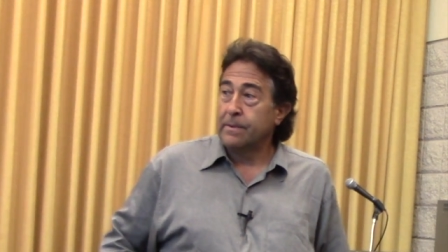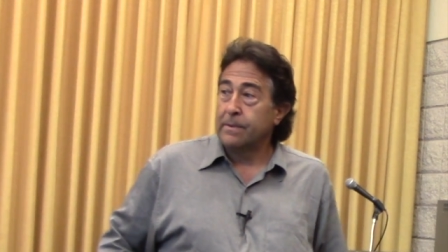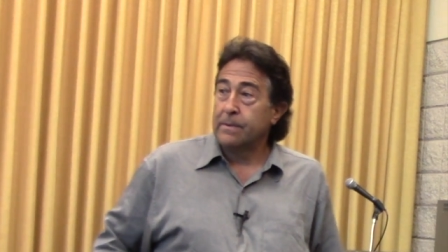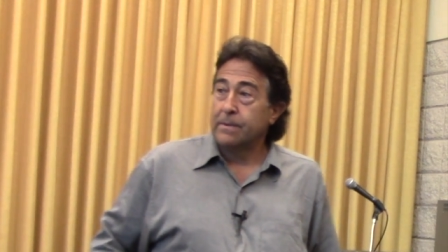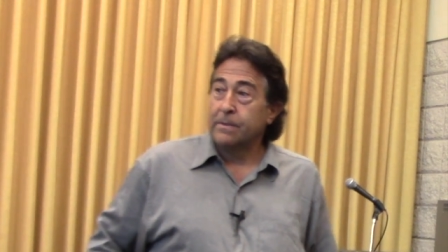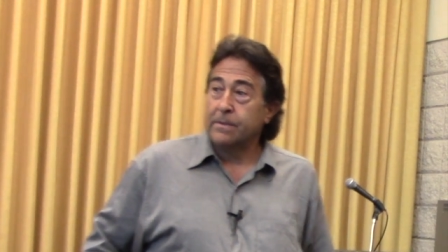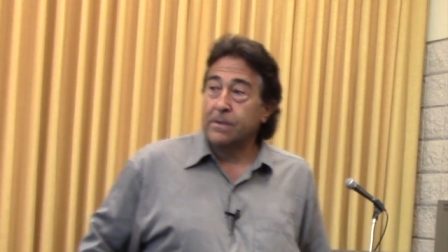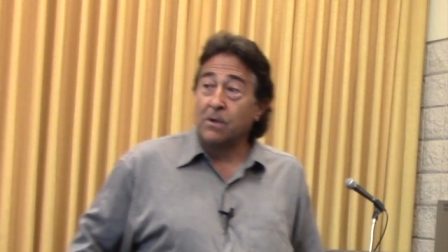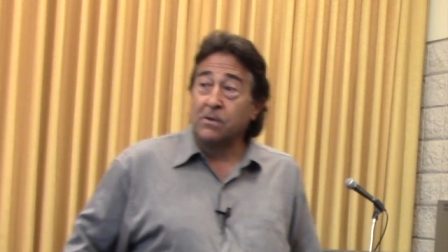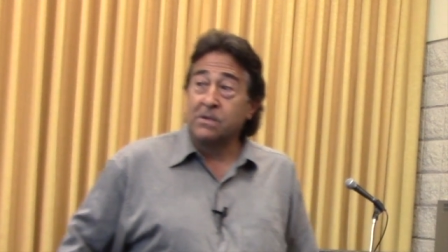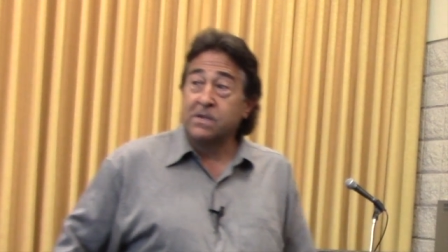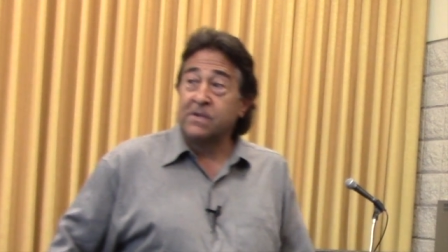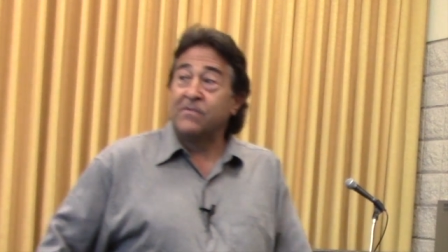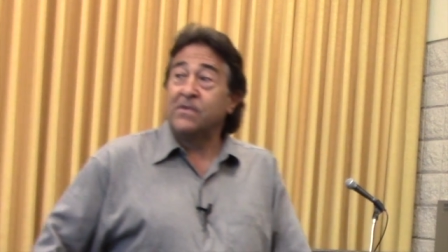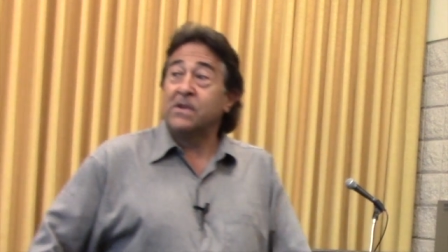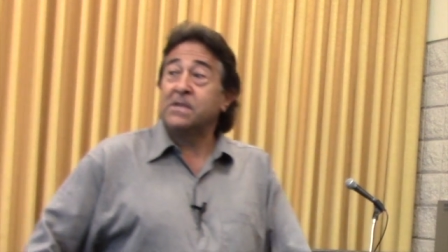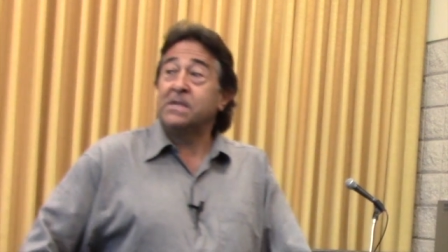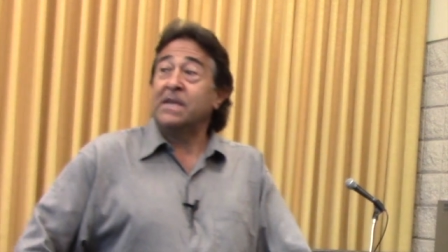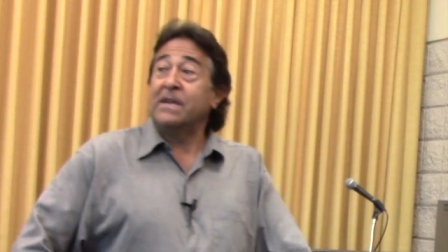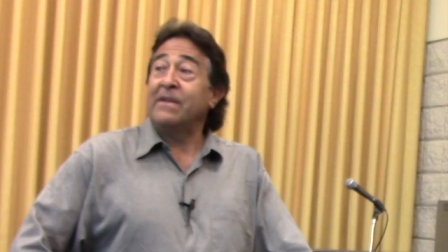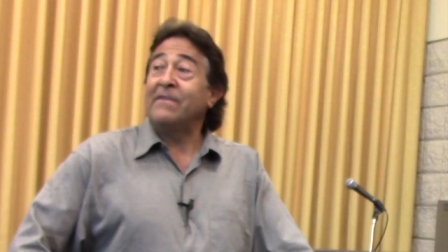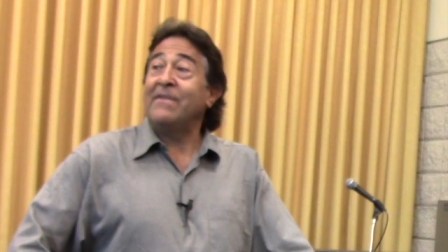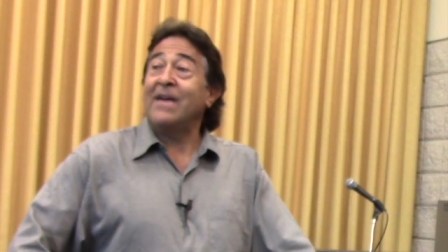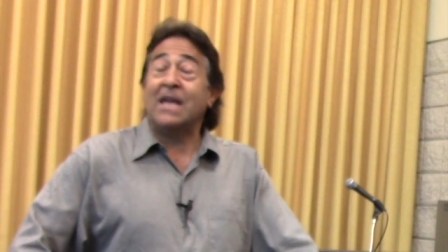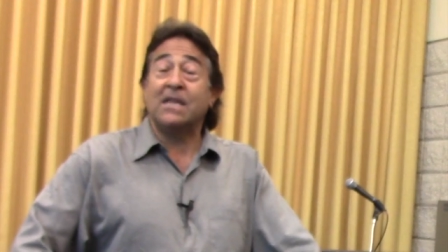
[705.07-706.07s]
Those of us
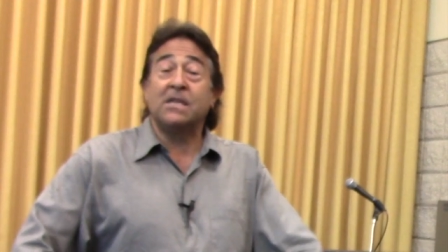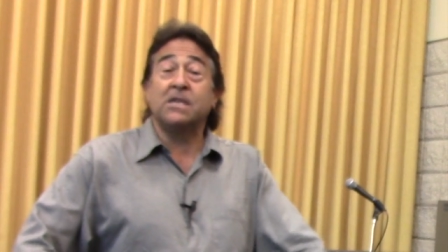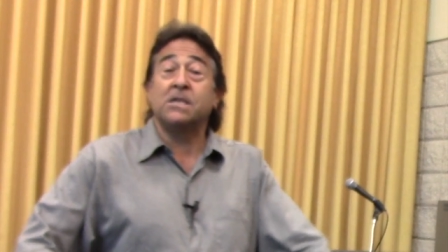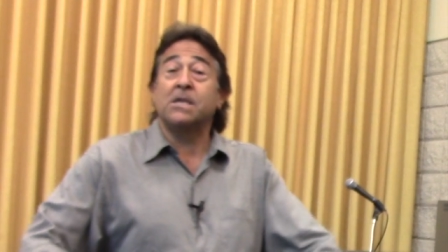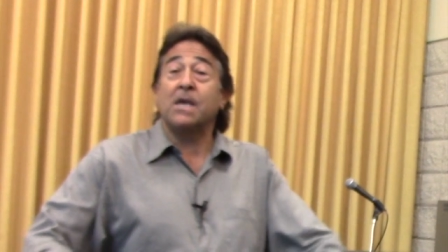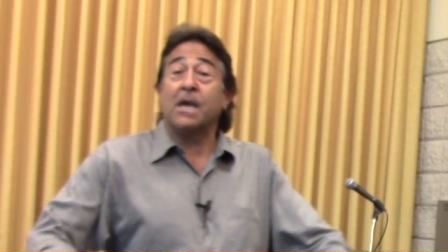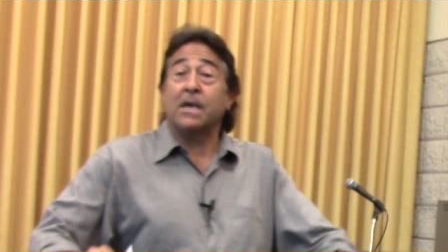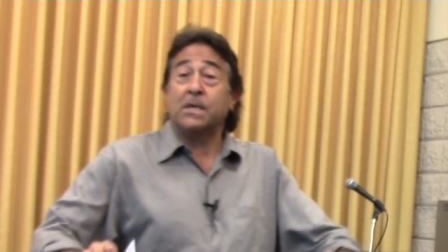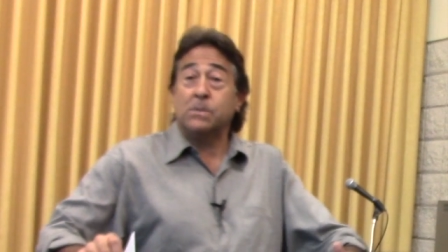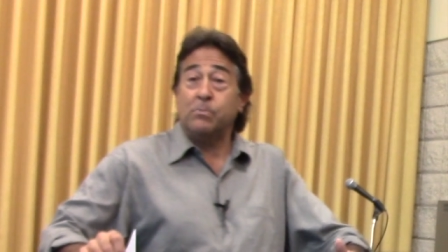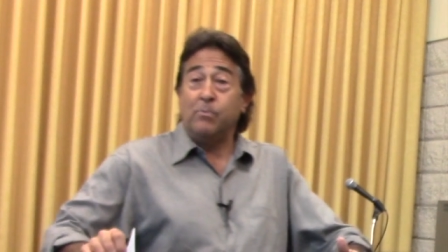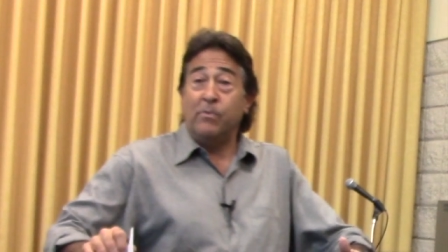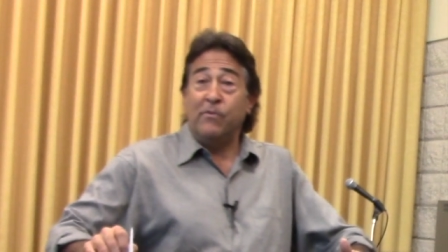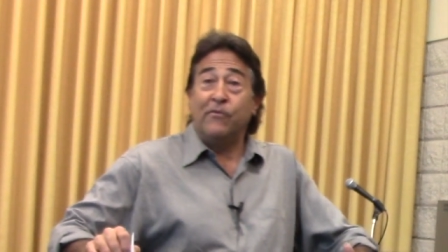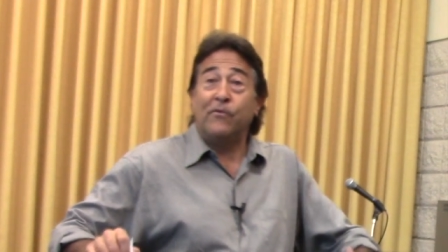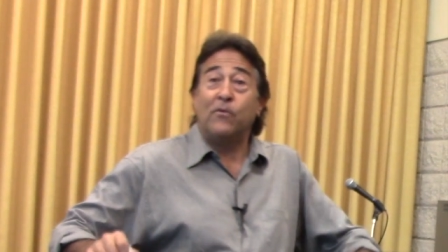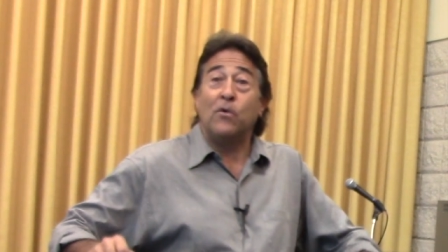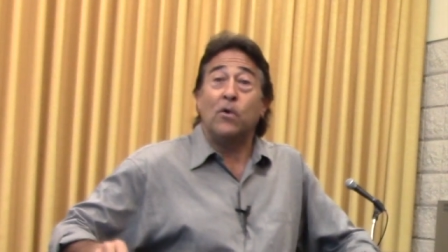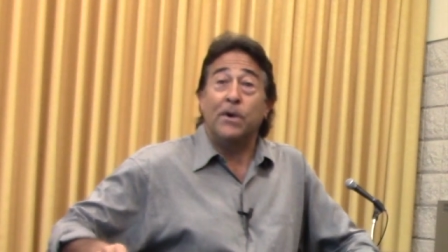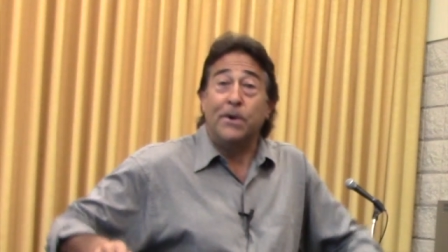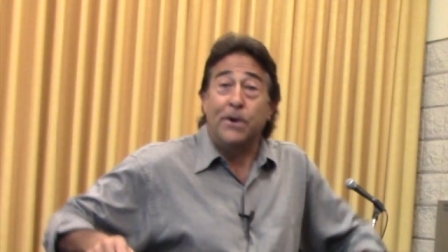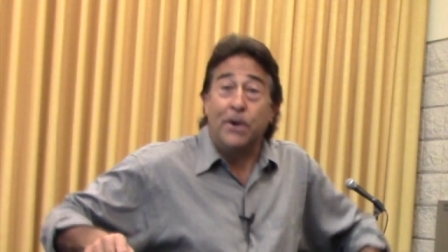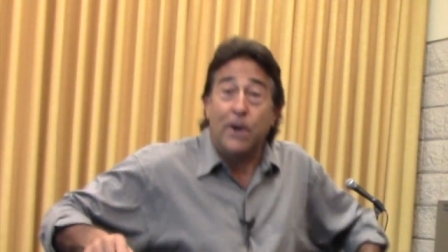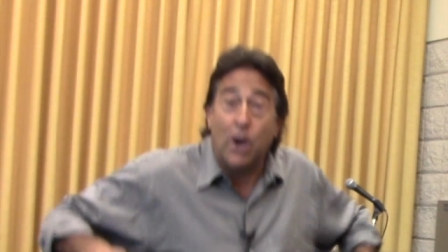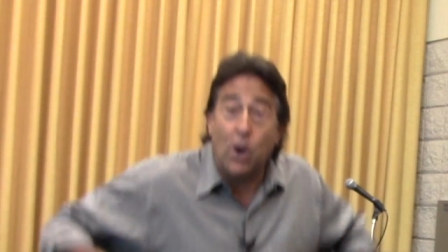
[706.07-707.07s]
that have had sex
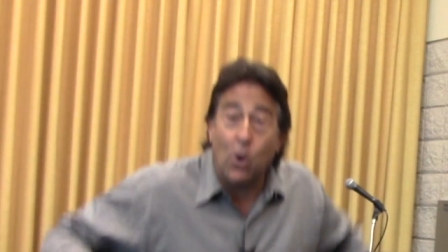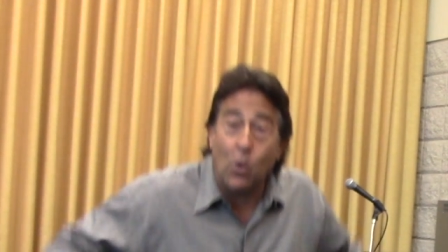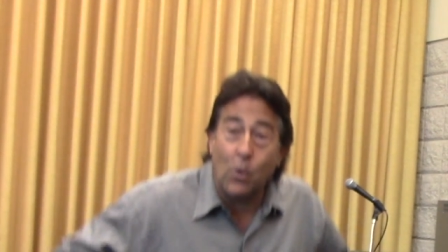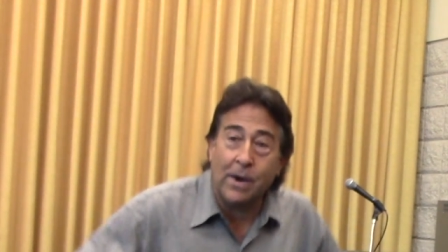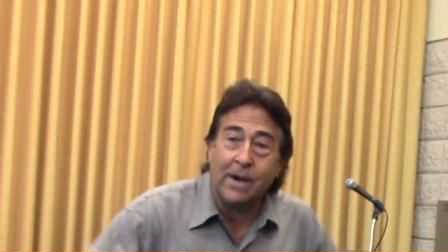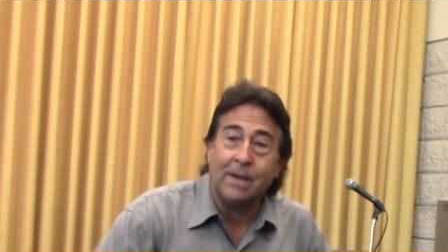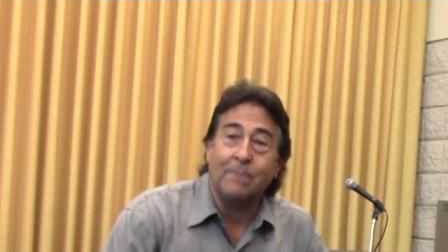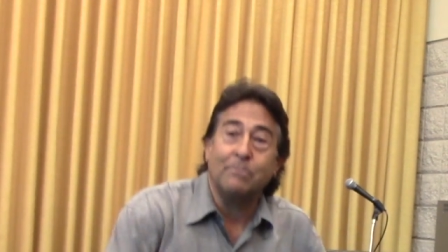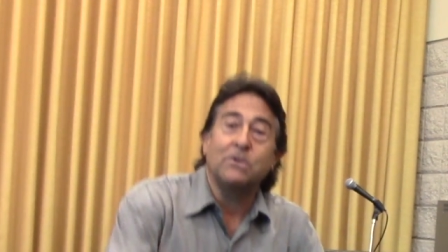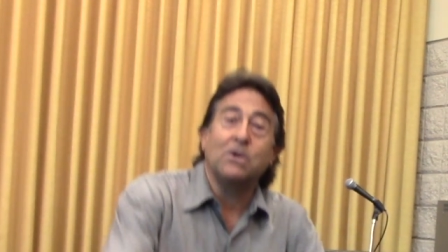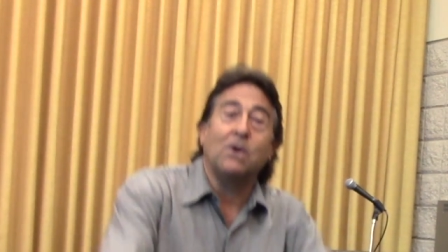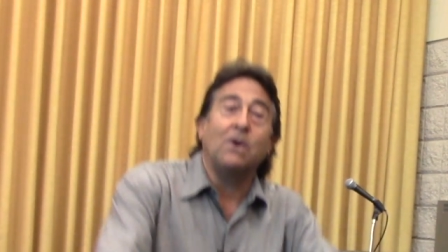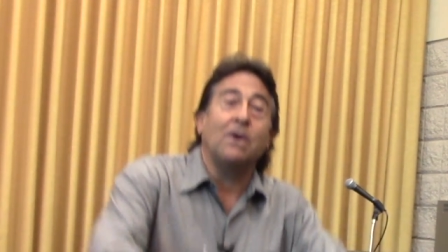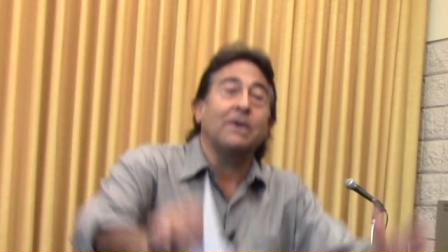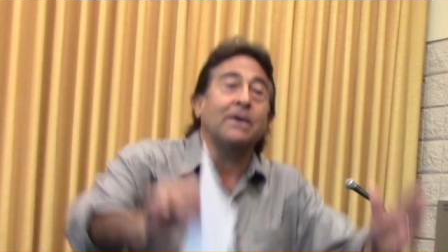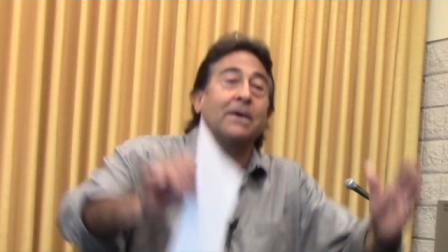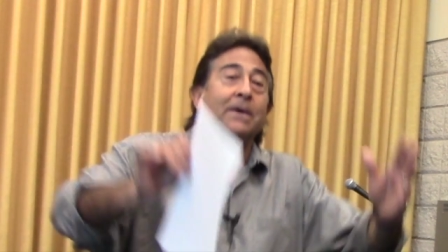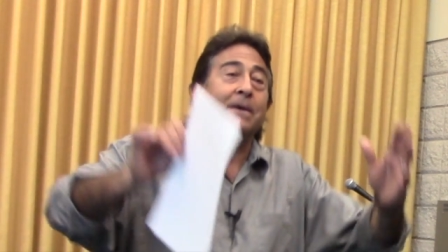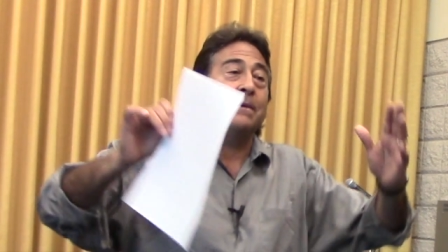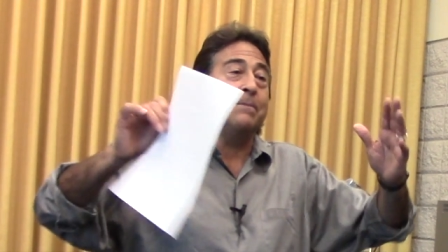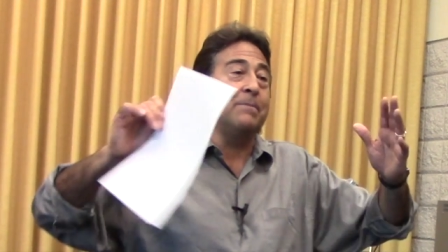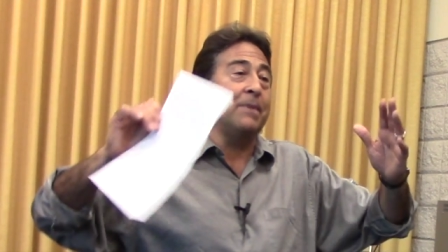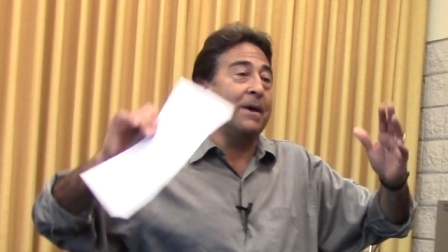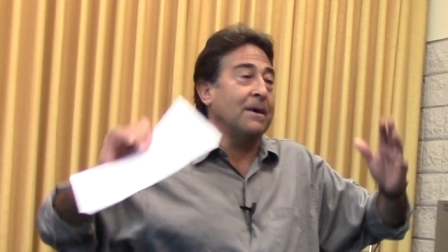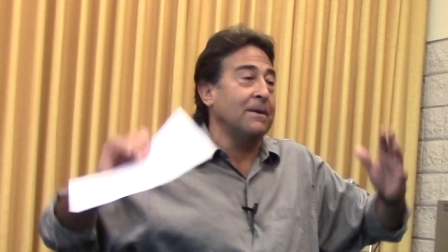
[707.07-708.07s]
before know what I'm
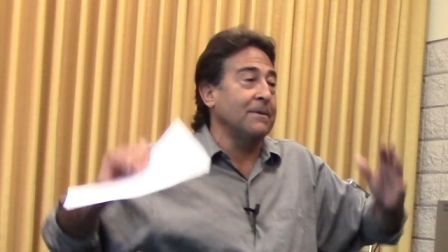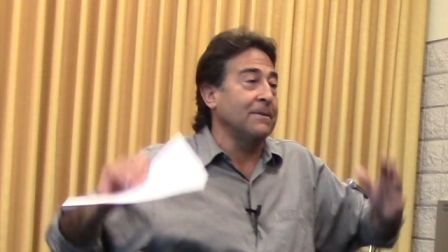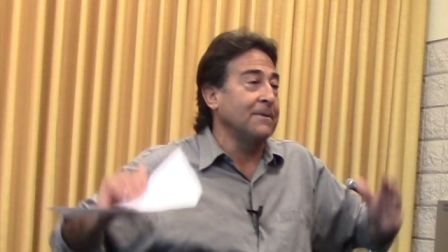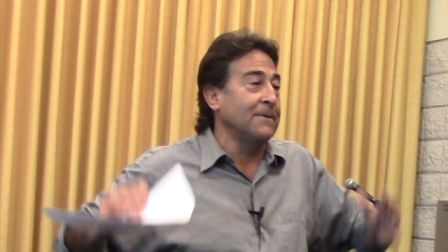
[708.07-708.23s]
talking about.